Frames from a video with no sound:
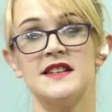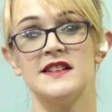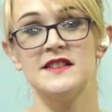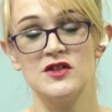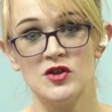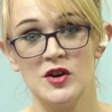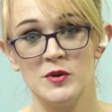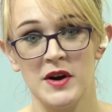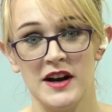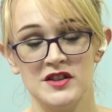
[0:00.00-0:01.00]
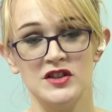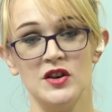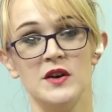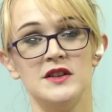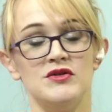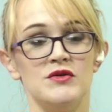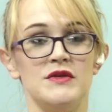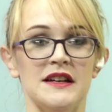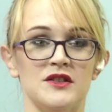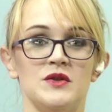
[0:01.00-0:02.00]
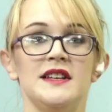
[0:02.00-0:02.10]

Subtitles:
the end of the show. We're actually going to get to